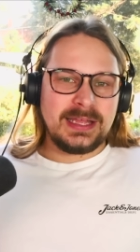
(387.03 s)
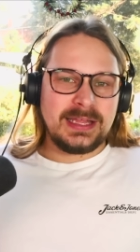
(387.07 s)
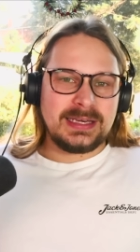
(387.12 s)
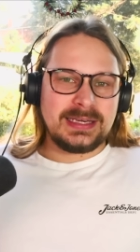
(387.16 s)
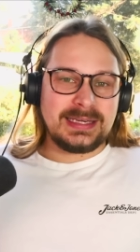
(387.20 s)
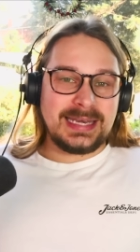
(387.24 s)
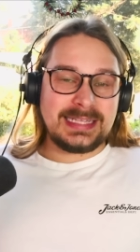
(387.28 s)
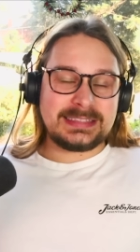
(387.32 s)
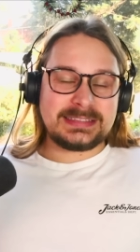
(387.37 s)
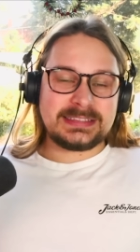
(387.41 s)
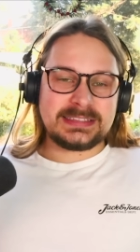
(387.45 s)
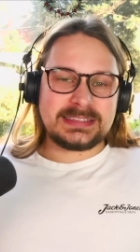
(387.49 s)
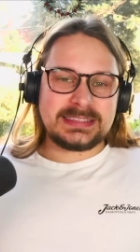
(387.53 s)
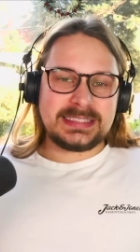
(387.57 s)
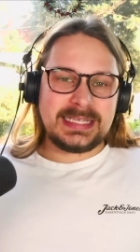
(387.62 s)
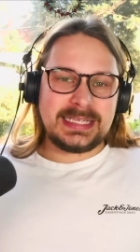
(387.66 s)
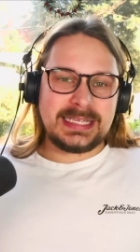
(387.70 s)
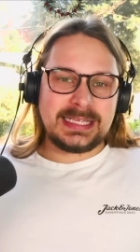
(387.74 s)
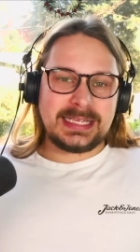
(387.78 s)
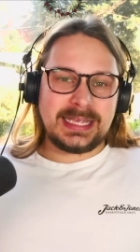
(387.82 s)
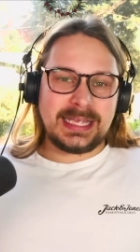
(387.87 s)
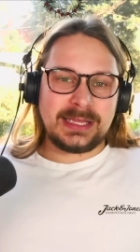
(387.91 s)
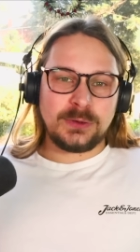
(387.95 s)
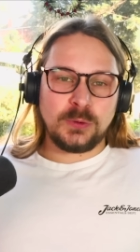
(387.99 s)

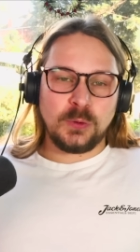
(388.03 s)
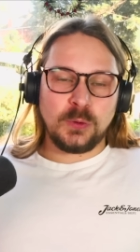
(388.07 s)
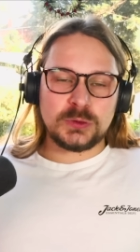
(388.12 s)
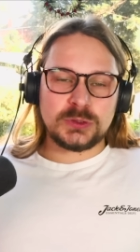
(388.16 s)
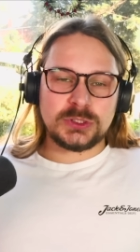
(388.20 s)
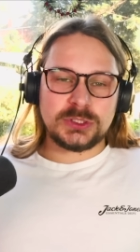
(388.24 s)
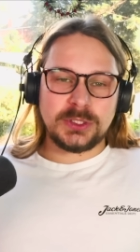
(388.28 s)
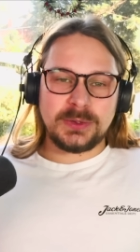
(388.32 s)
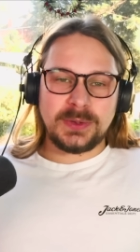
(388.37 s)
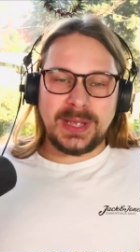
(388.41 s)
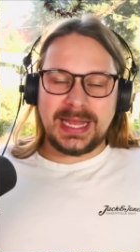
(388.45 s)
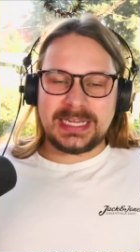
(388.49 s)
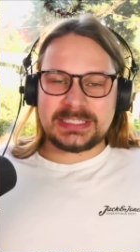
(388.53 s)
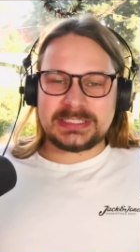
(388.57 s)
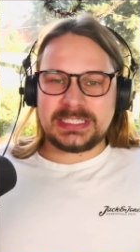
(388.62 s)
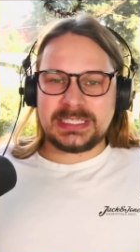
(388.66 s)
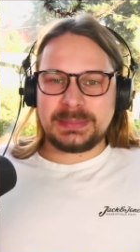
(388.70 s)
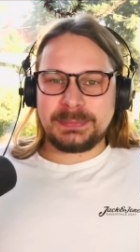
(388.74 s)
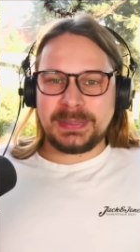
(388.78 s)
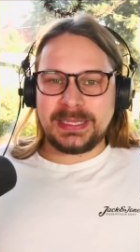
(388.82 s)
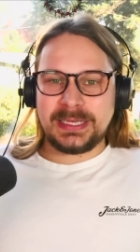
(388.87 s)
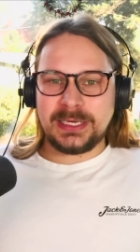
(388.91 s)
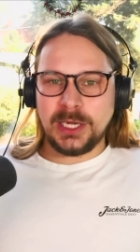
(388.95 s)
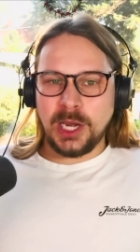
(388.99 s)
Latency can also
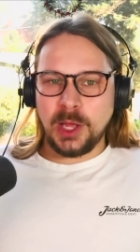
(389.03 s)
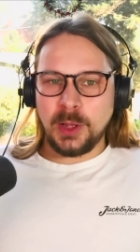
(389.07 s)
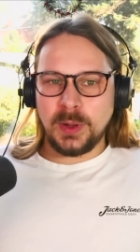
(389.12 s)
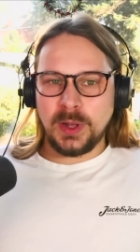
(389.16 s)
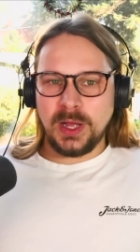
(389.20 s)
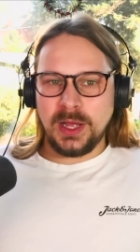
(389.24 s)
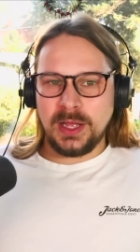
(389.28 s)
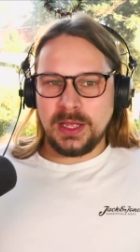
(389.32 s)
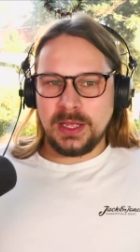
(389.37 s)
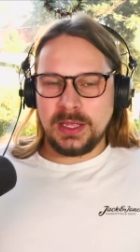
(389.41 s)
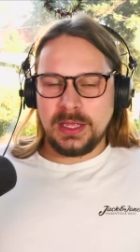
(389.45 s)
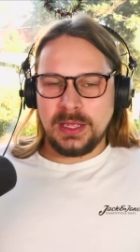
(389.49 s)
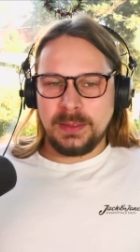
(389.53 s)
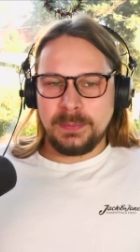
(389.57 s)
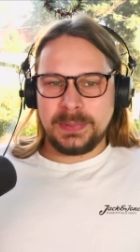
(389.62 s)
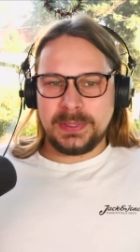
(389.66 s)
actually be lower